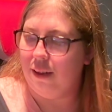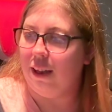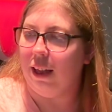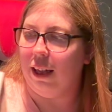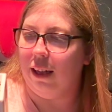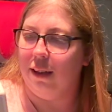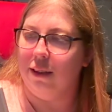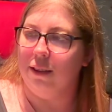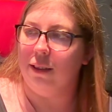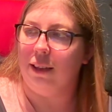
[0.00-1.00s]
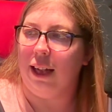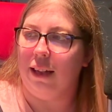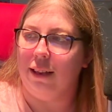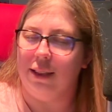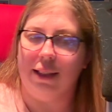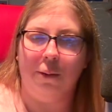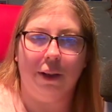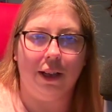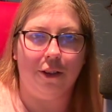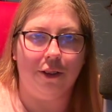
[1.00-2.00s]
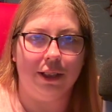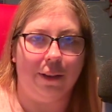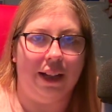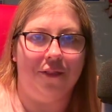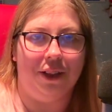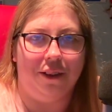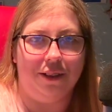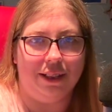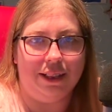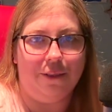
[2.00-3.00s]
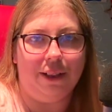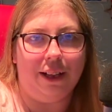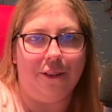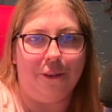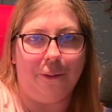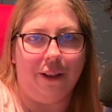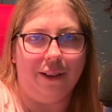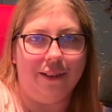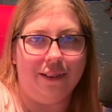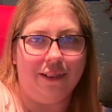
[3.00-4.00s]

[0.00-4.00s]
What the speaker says: And yeah, Disney 100. So I have another Disney 100 one.